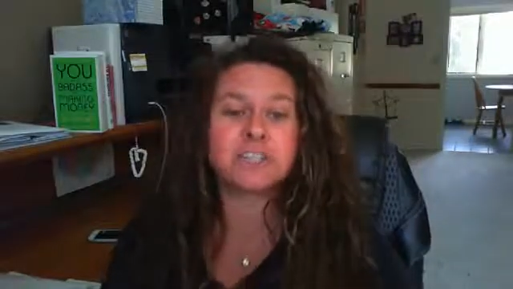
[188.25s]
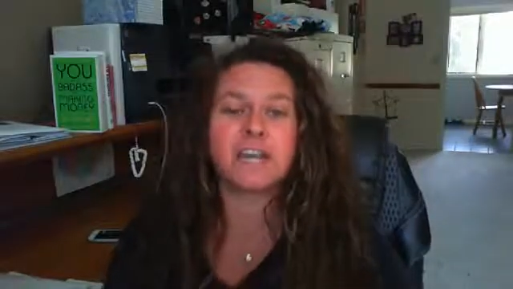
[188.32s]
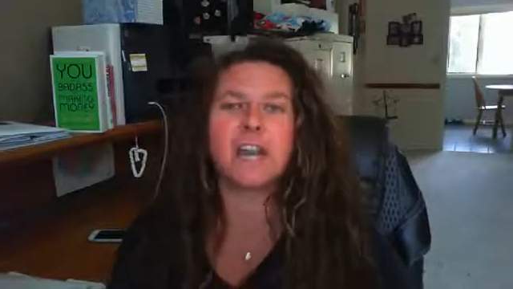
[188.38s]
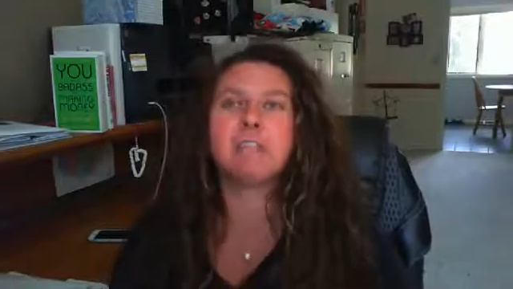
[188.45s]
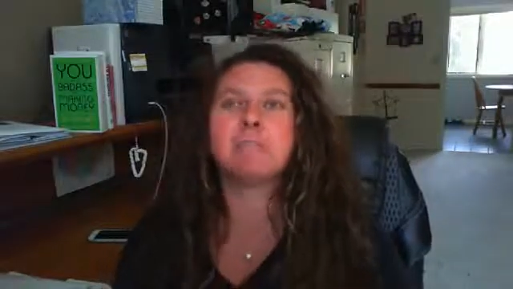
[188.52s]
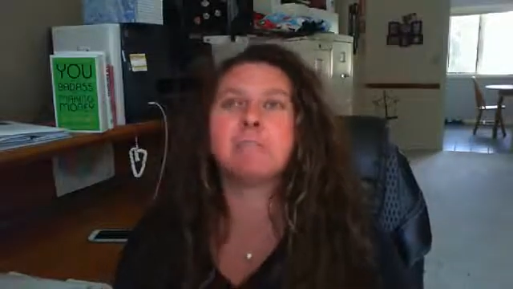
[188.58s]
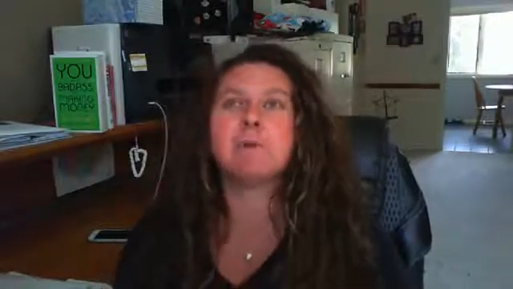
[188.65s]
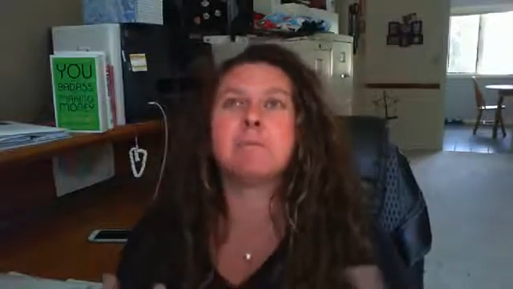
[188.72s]
And I
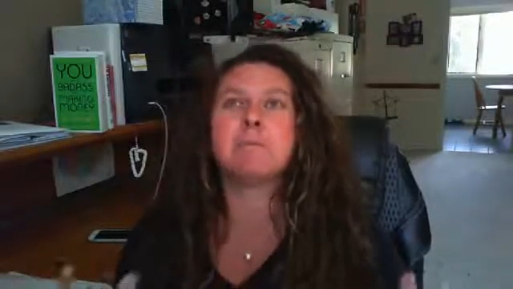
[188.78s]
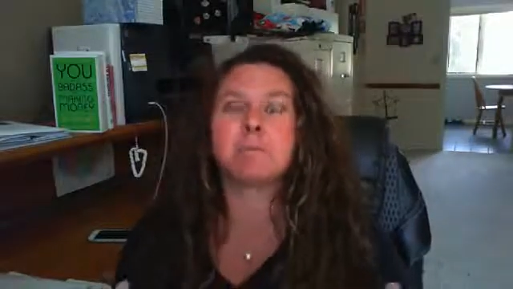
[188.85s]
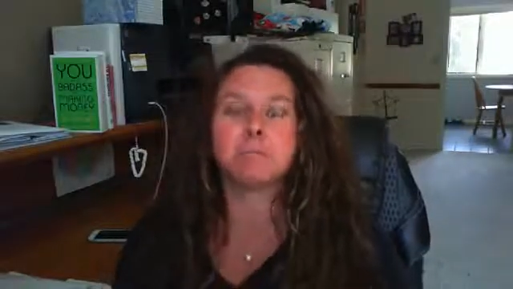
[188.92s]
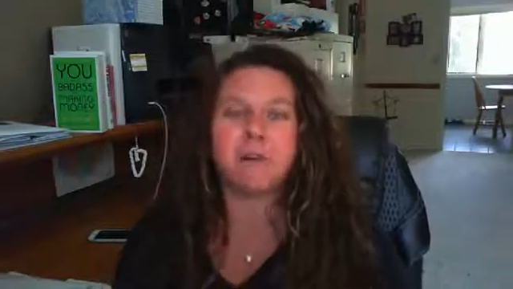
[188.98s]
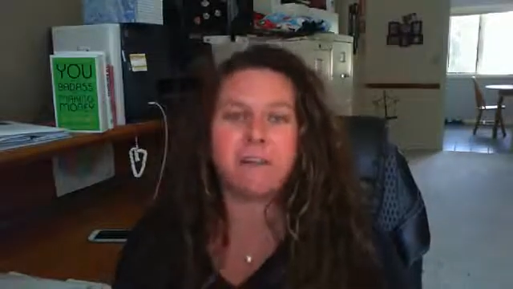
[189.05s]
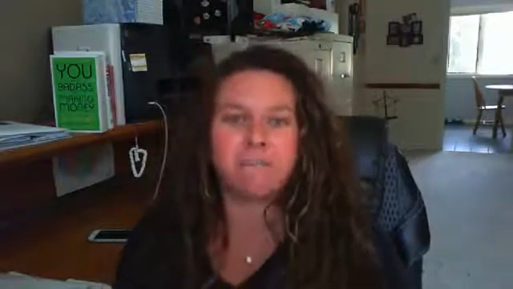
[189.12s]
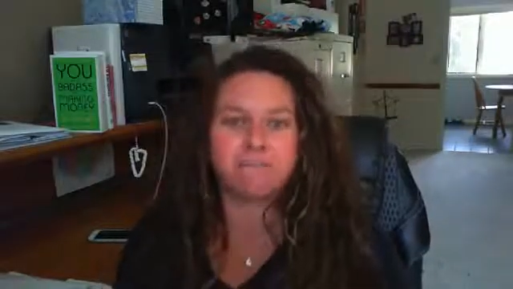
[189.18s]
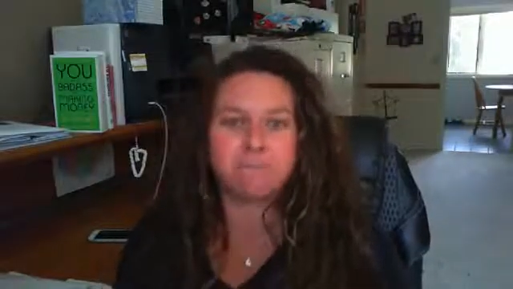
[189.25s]
remember
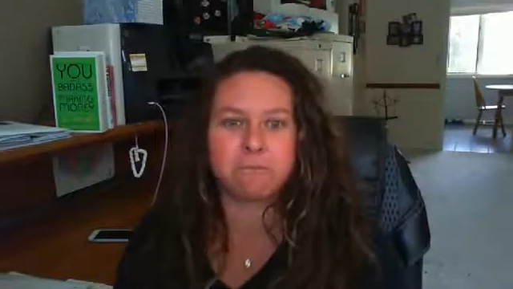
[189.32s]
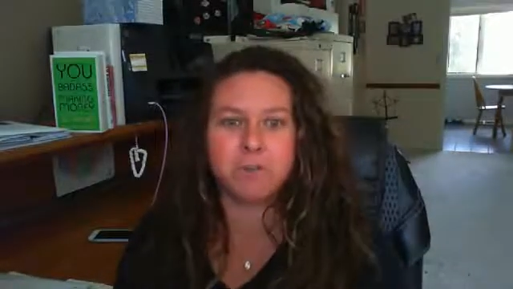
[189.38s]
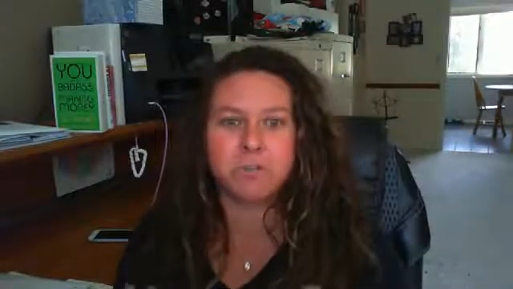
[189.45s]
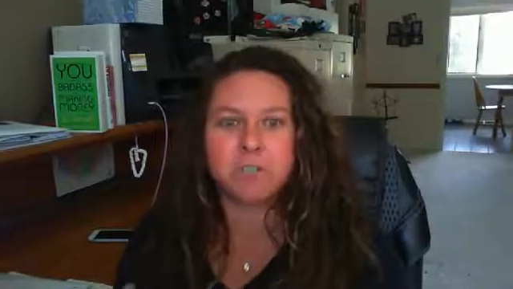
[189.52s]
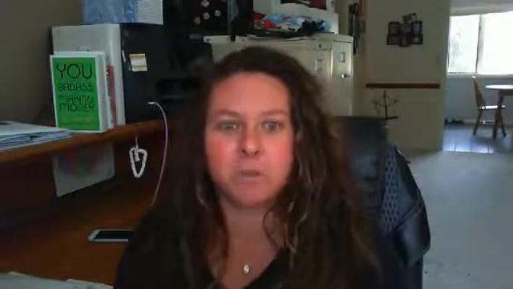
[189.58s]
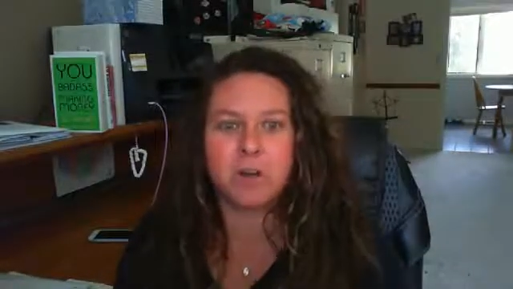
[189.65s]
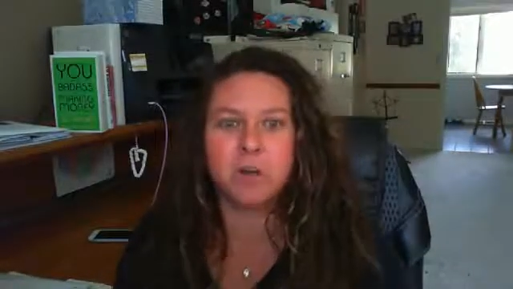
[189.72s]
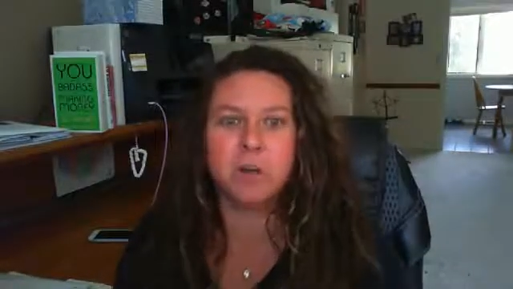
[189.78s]
when it
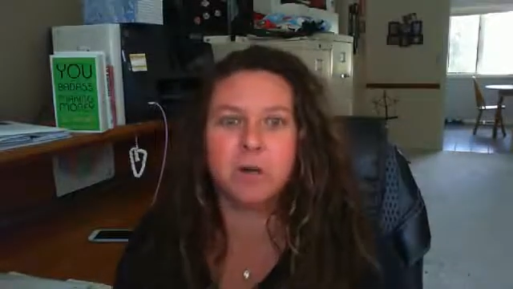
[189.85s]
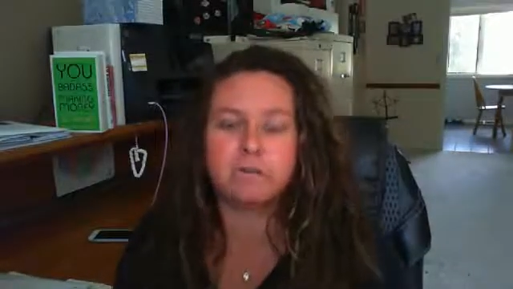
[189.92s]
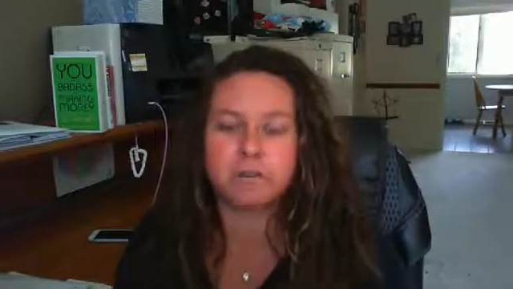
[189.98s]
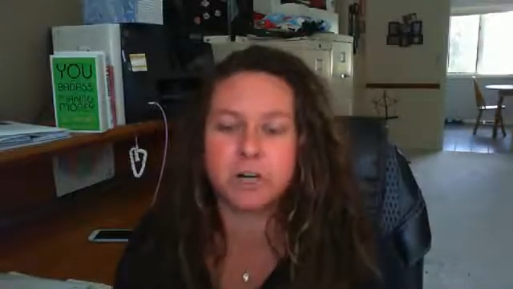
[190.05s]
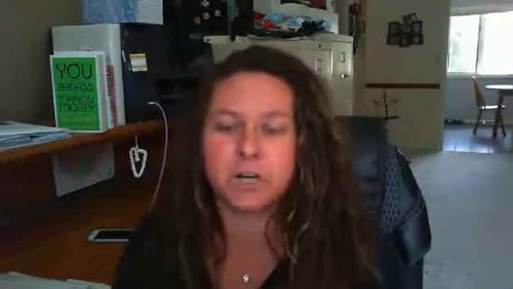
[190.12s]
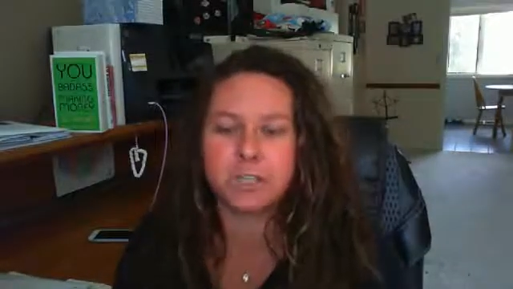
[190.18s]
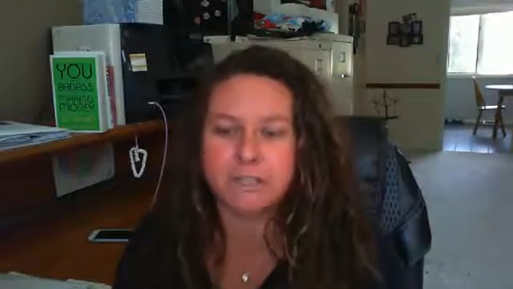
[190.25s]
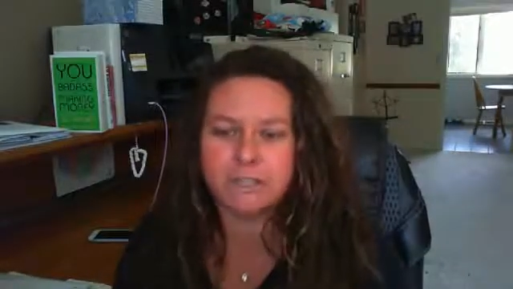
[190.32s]
first went
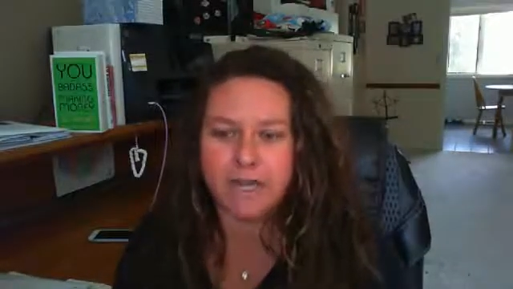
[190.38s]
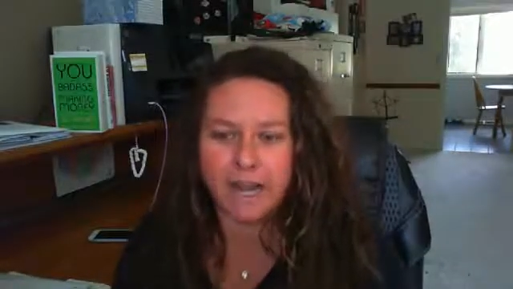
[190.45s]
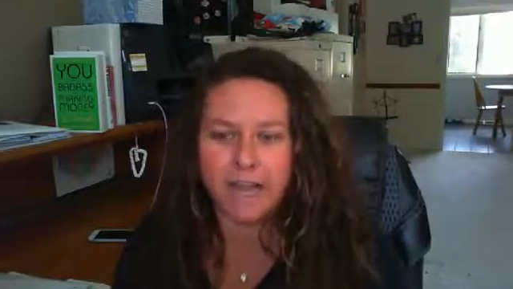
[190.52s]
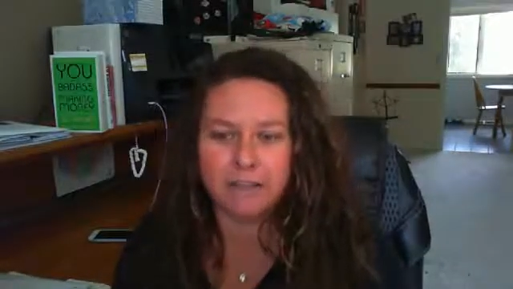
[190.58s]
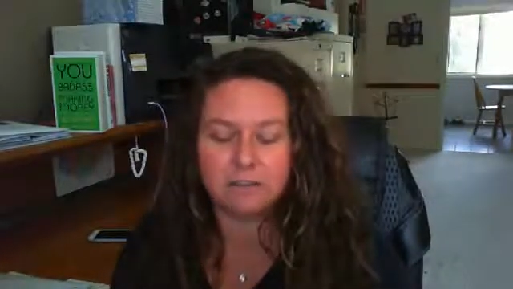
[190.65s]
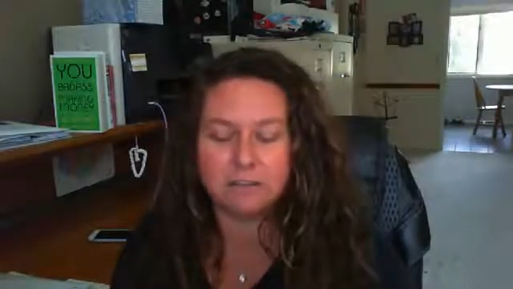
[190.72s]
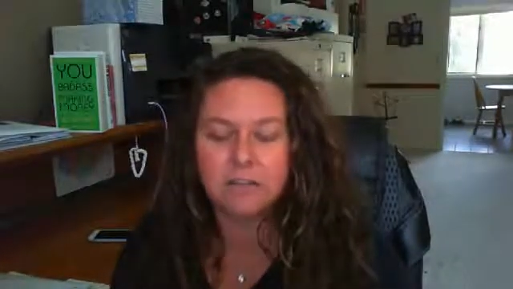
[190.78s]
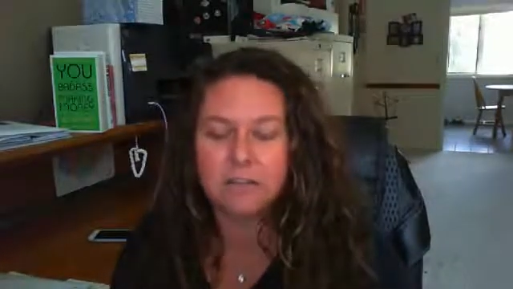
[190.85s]
over
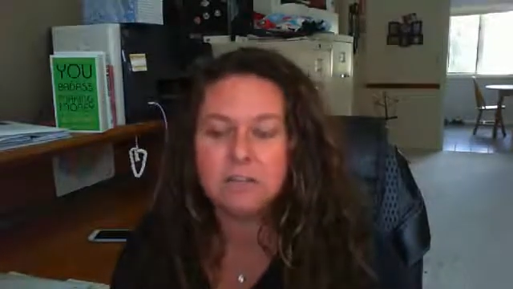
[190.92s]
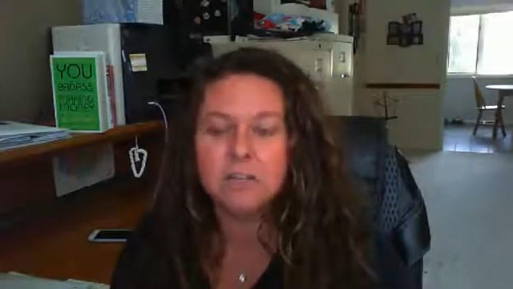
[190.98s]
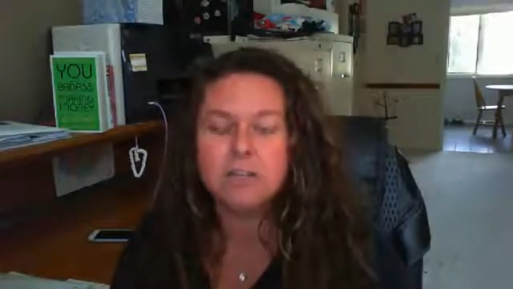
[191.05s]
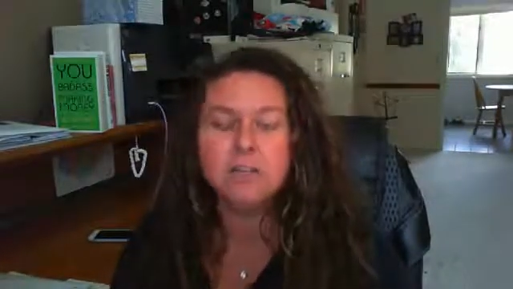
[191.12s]
$1,